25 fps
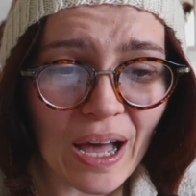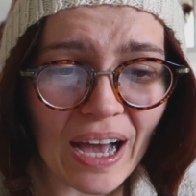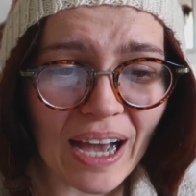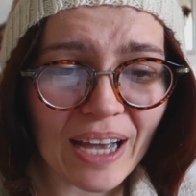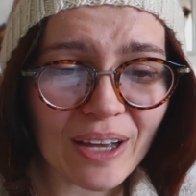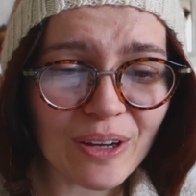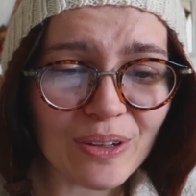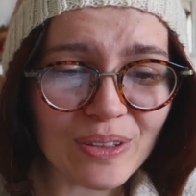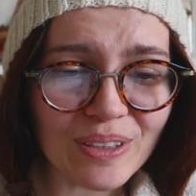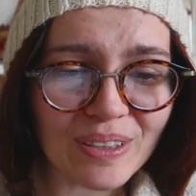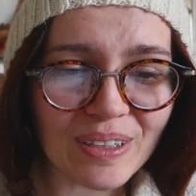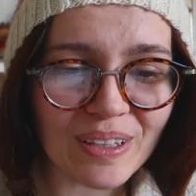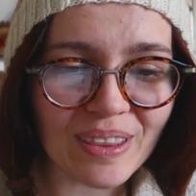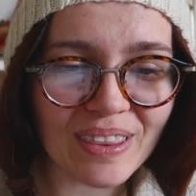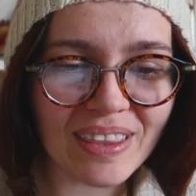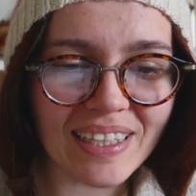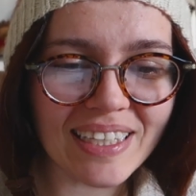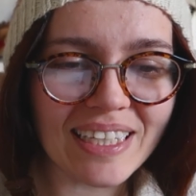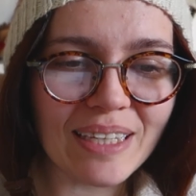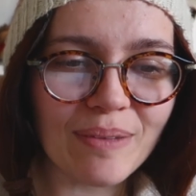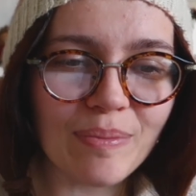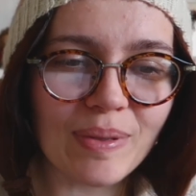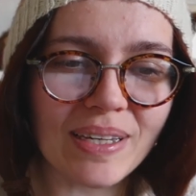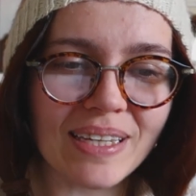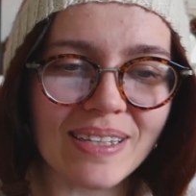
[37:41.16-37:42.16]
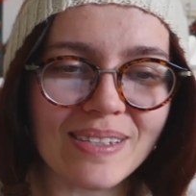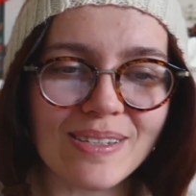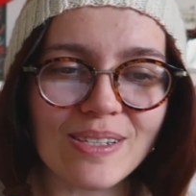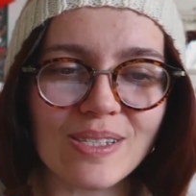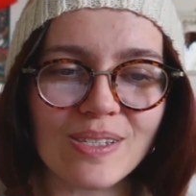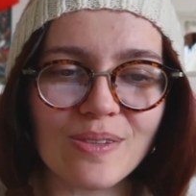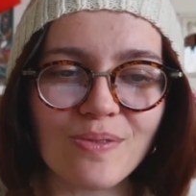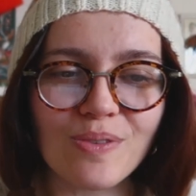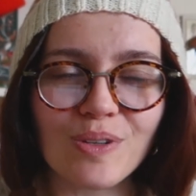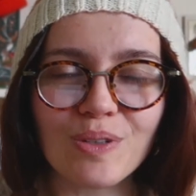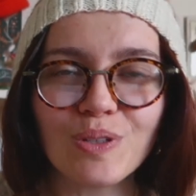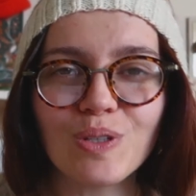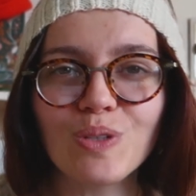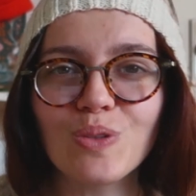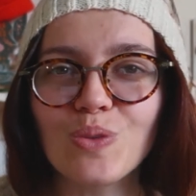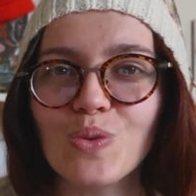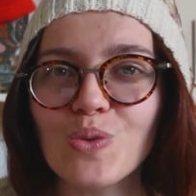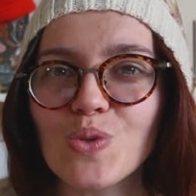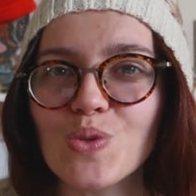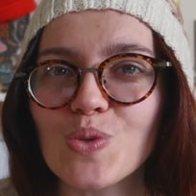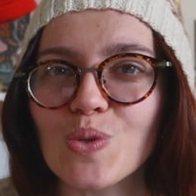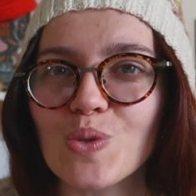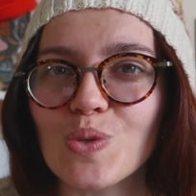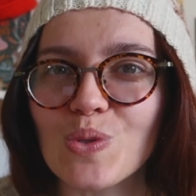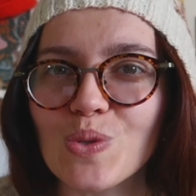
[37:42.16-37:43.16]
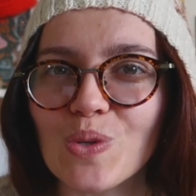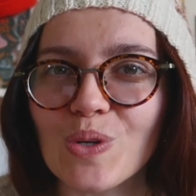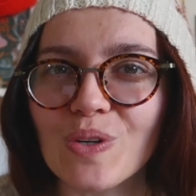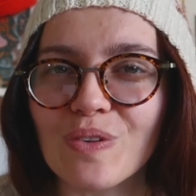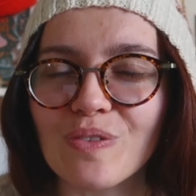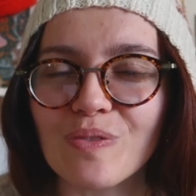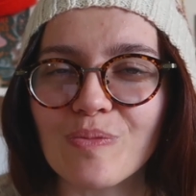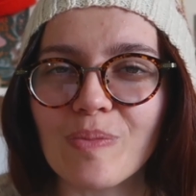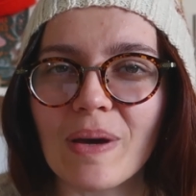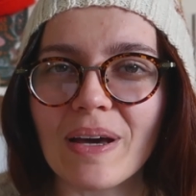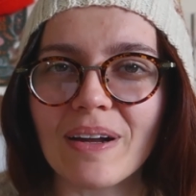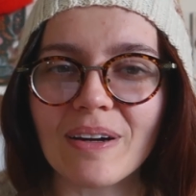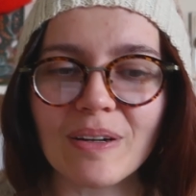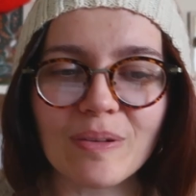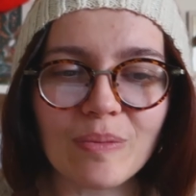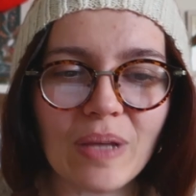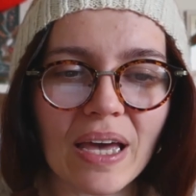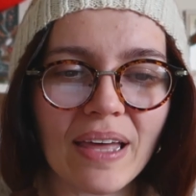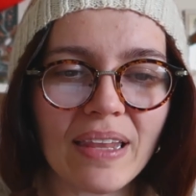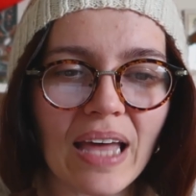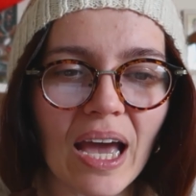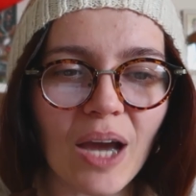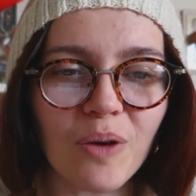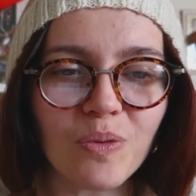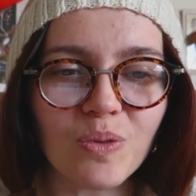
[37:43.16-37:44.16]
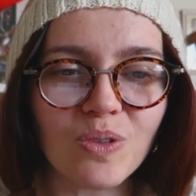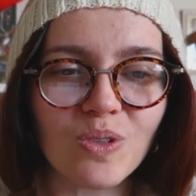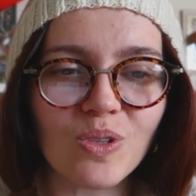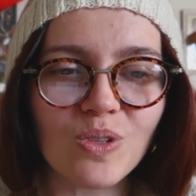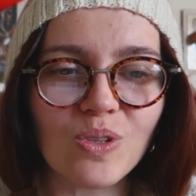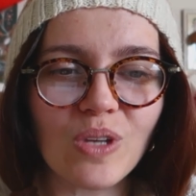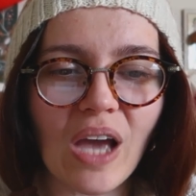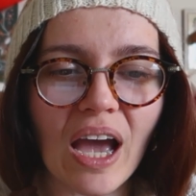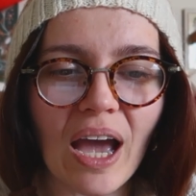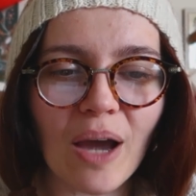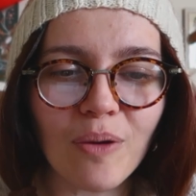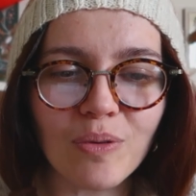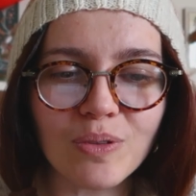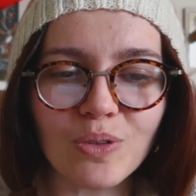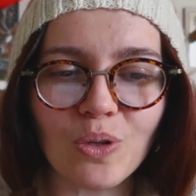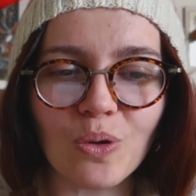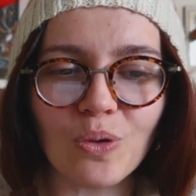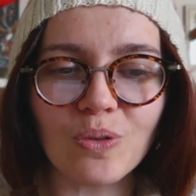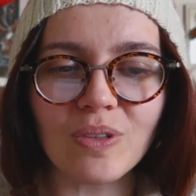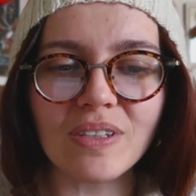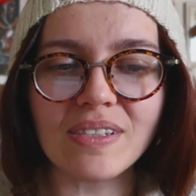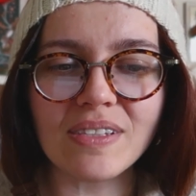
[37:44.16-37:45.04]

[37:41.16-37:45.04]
I call it a thingy because it's a very unusual sort of pattern. I would call